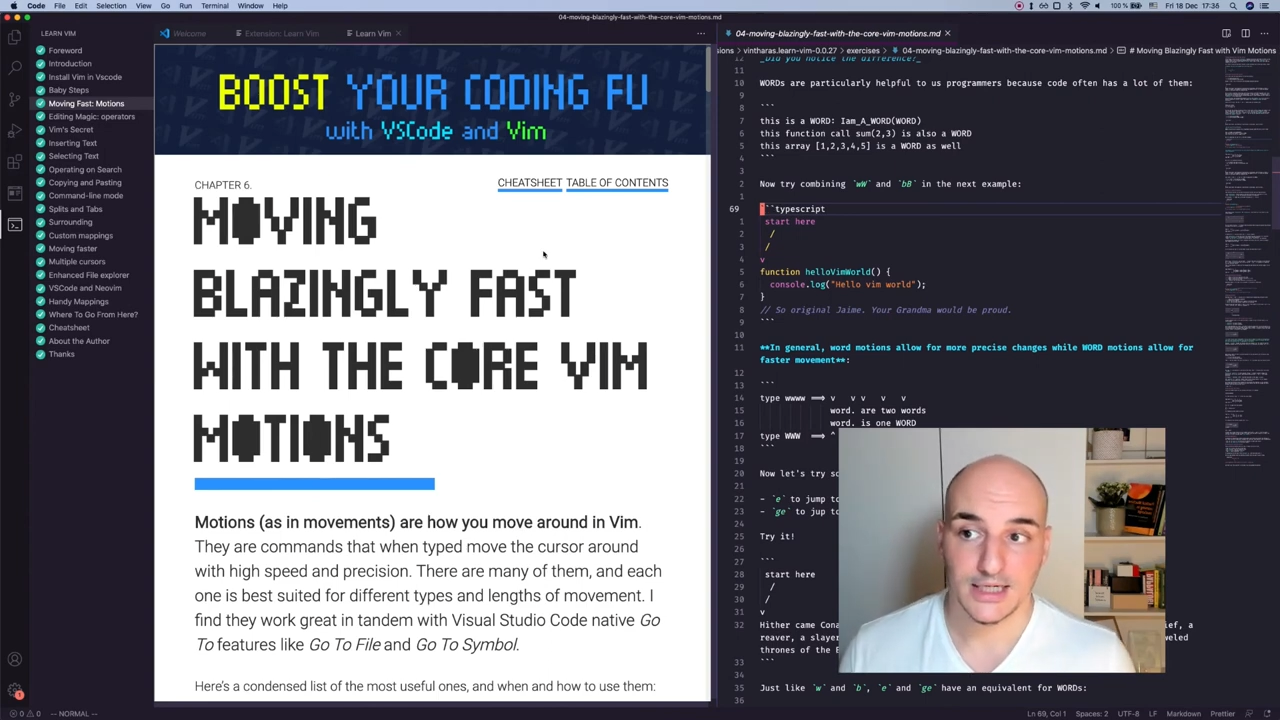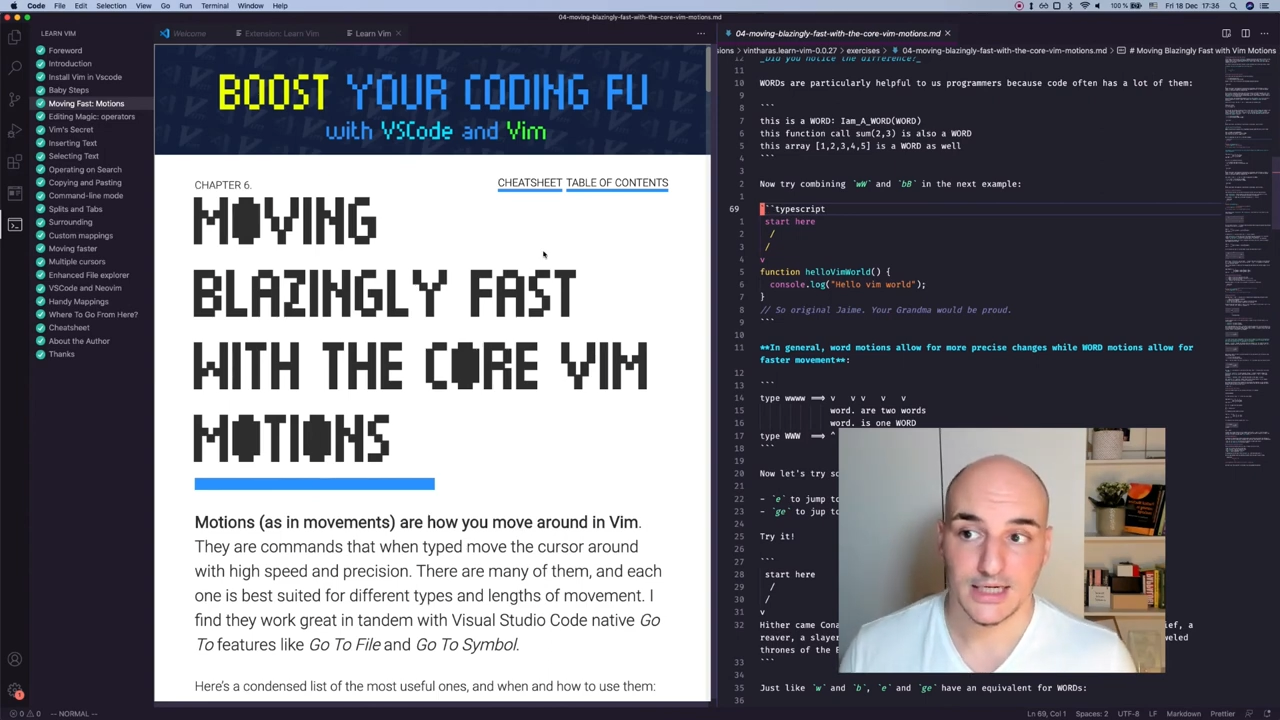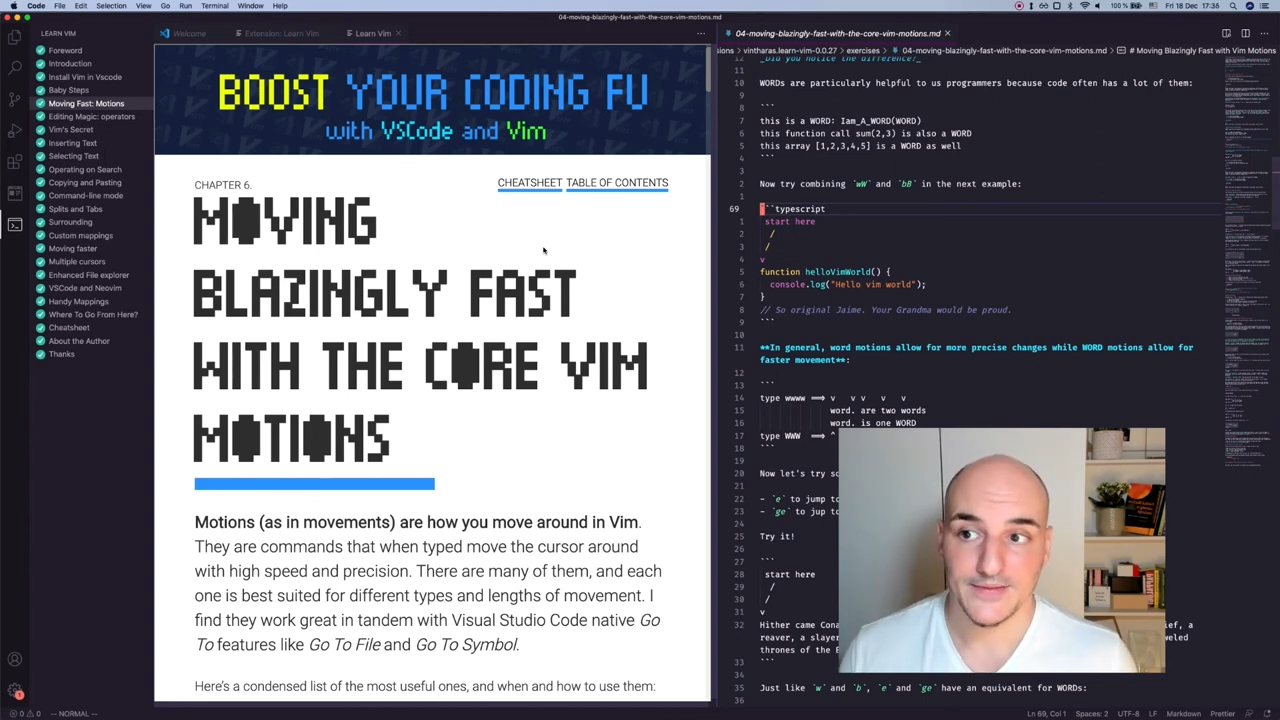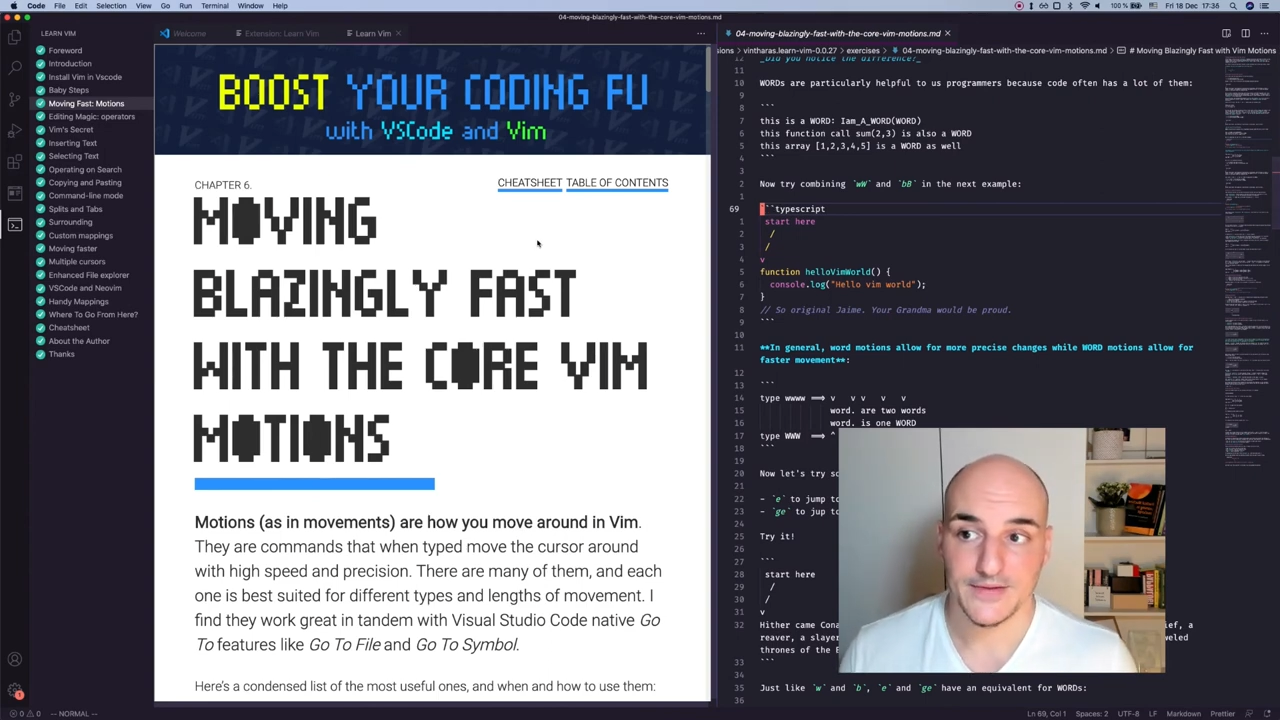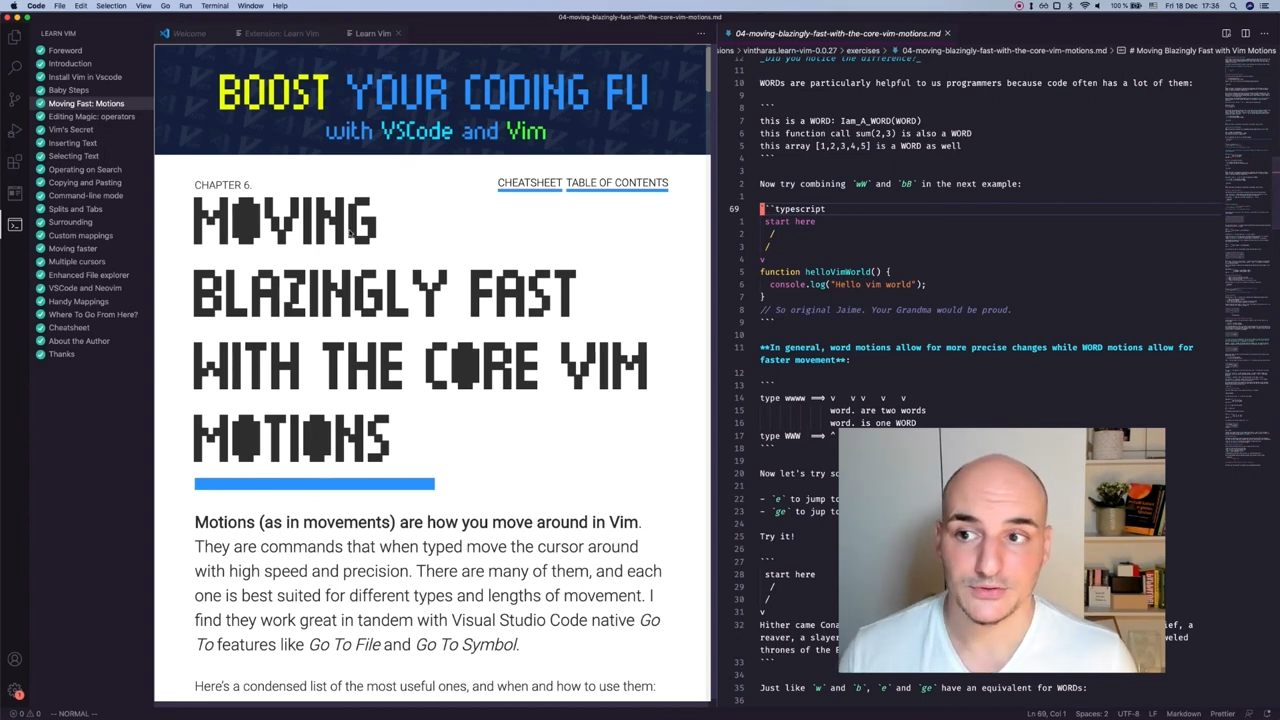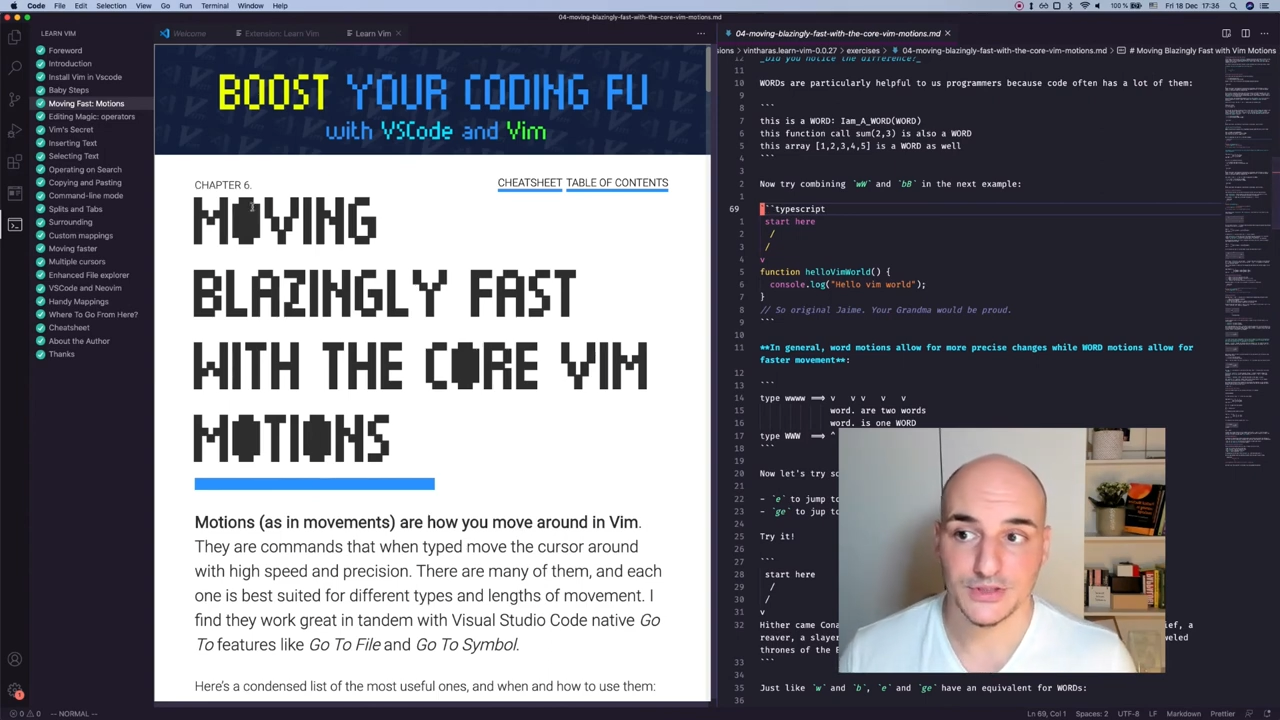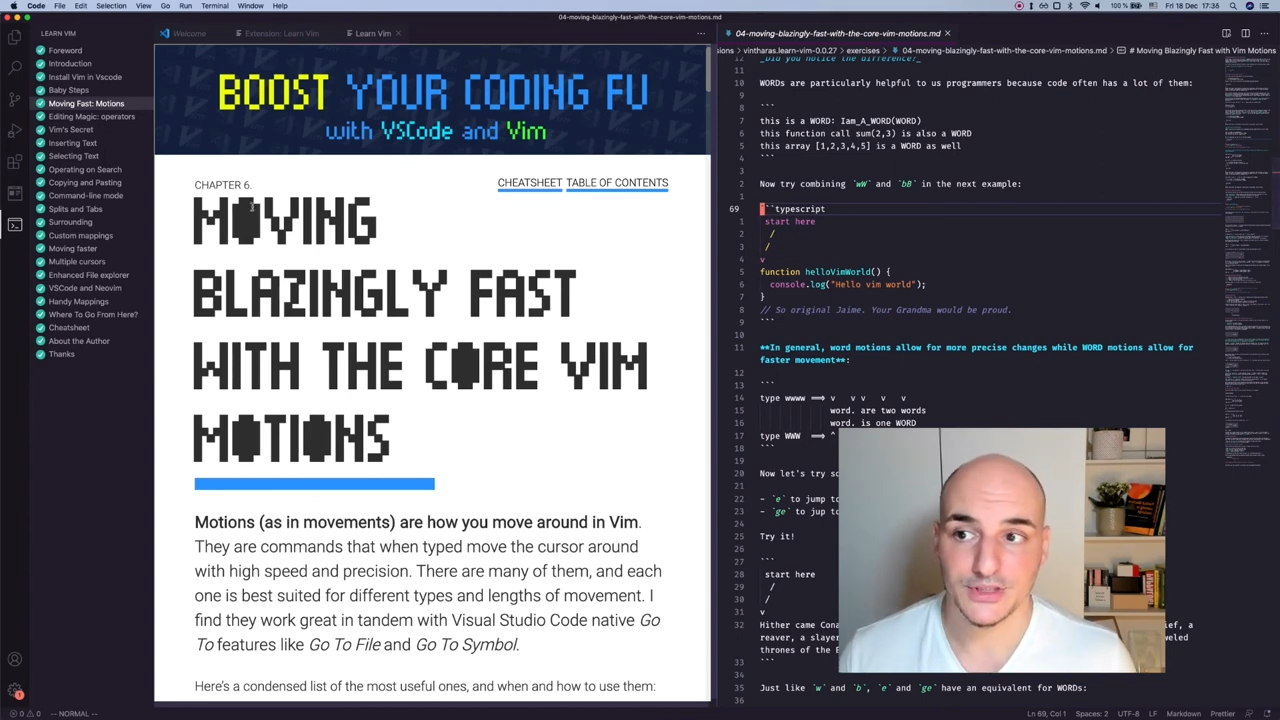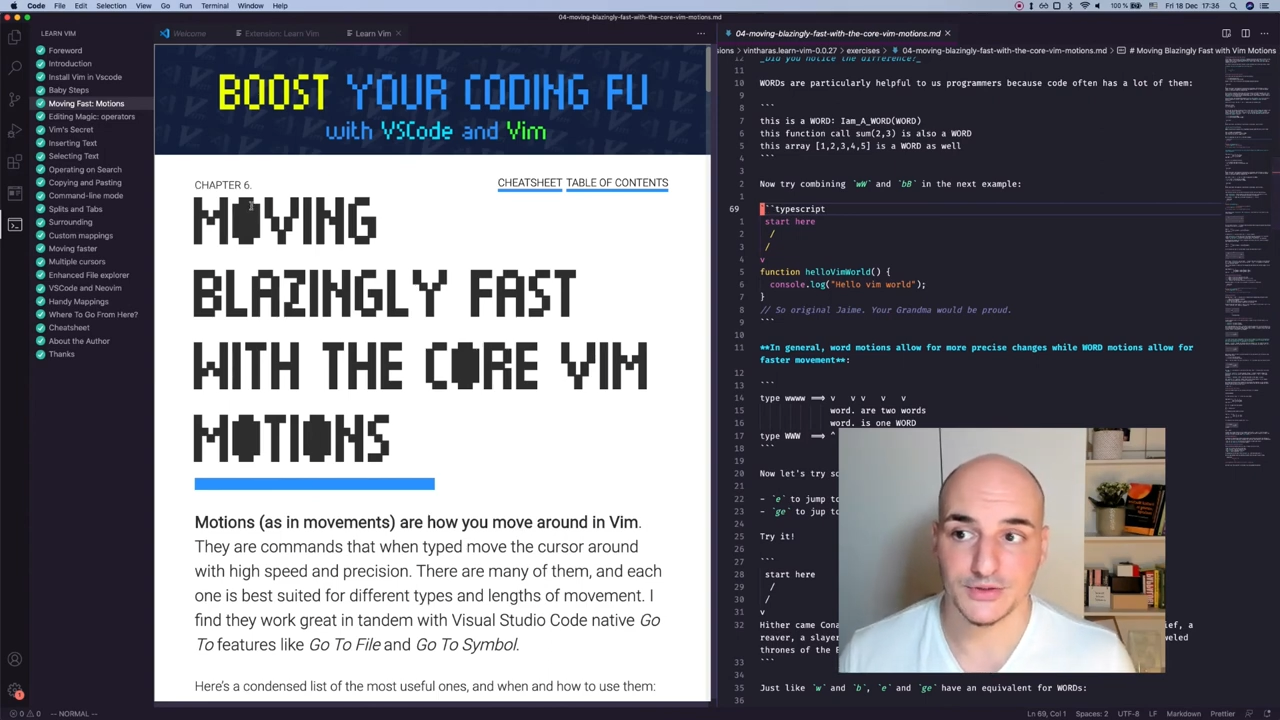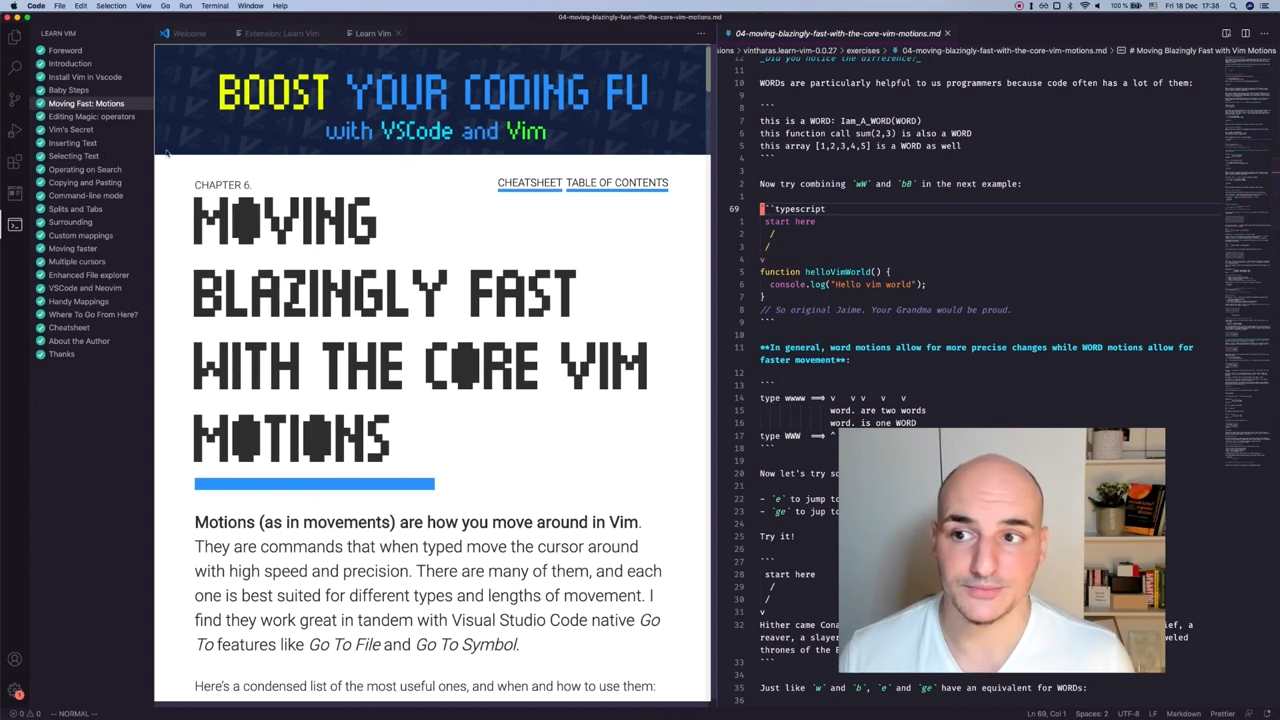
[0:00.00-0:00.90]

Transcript: And then you continue.